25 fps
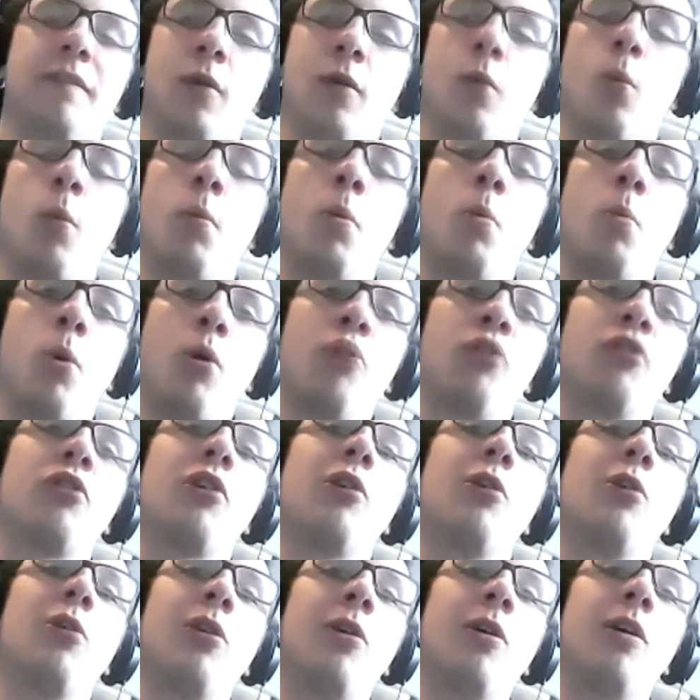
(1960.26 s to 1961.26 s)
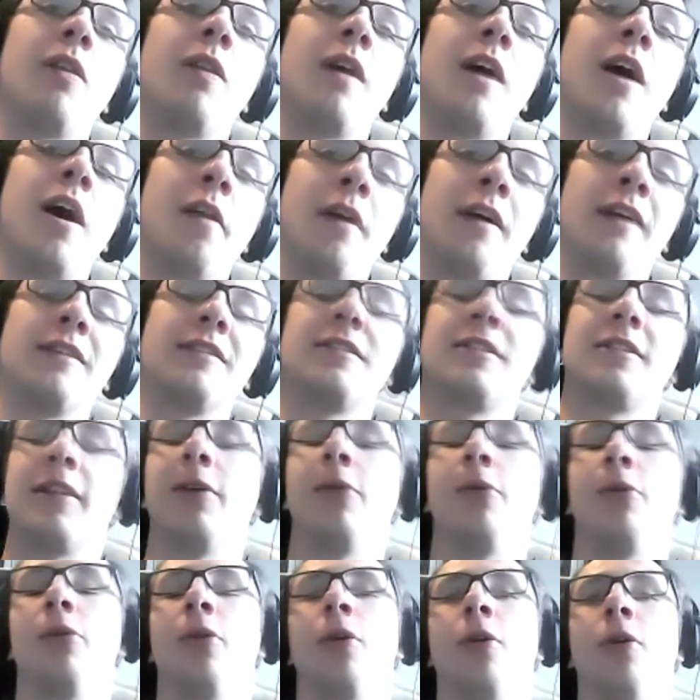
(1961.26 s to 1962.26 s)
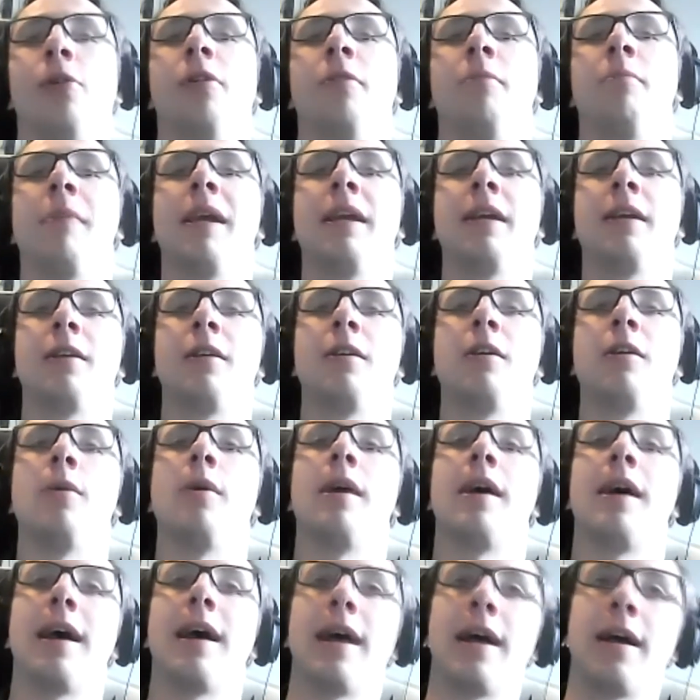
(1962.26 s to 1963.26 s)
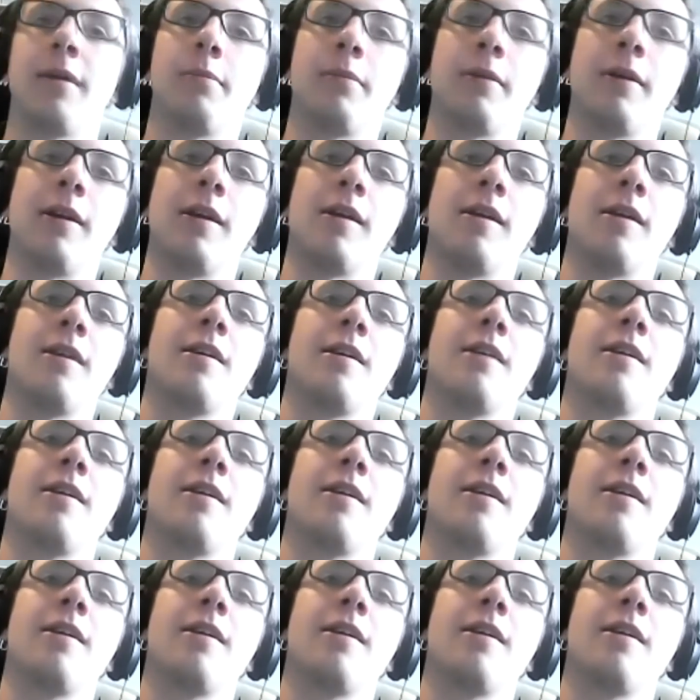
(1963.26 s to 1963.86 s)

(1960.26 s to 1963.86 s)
a woman wants to look like that, that's still not going to make you happy.